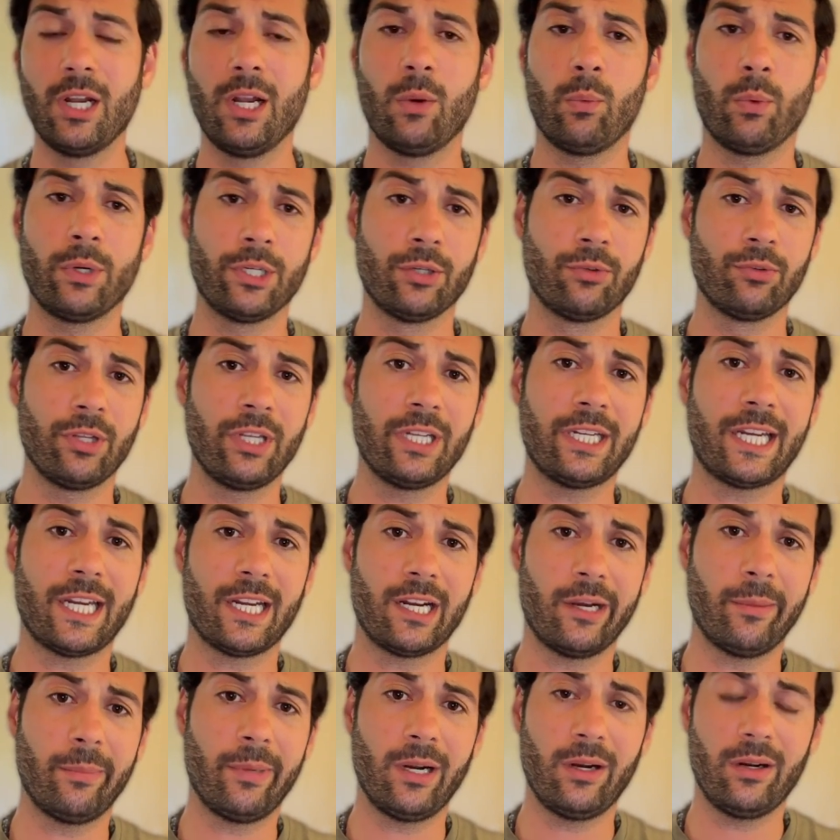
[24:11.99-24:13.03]
What you really
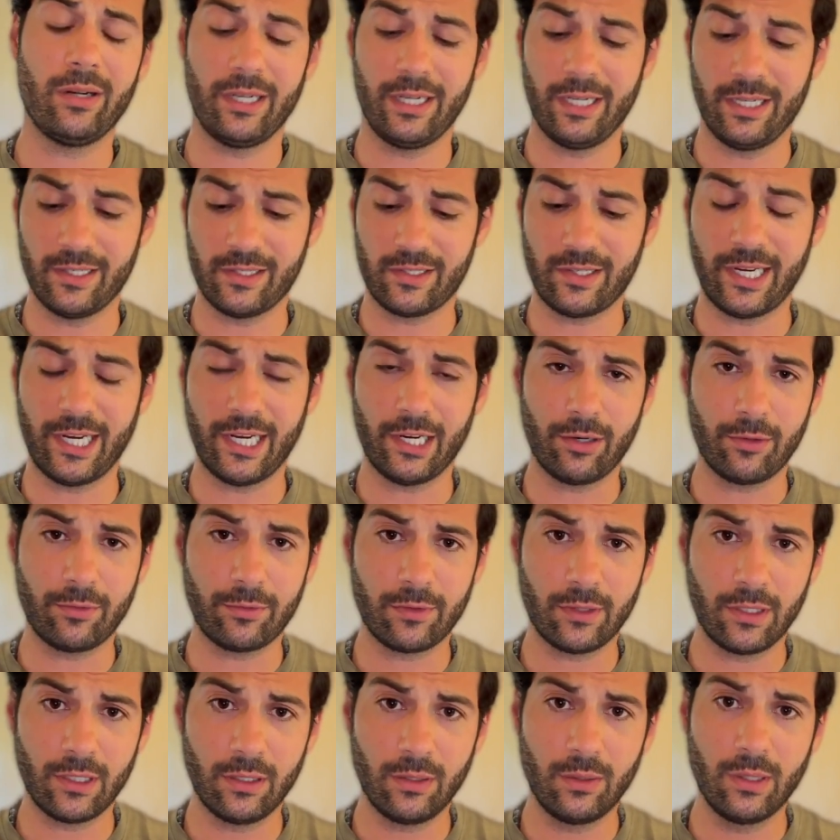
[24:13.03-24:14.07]
care about is
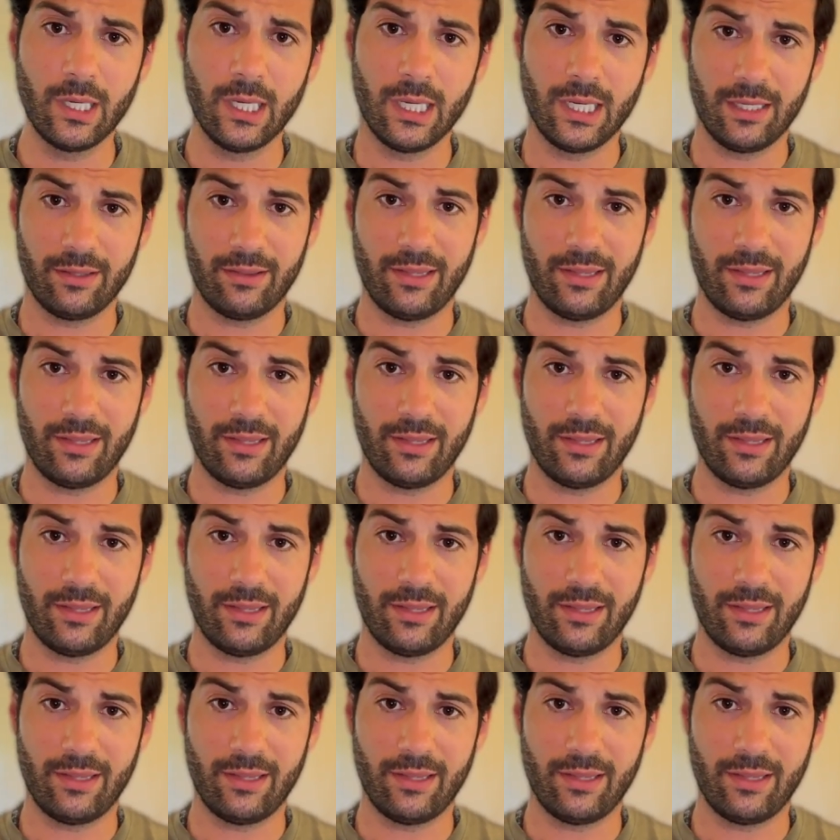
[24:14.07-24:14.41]
airflow,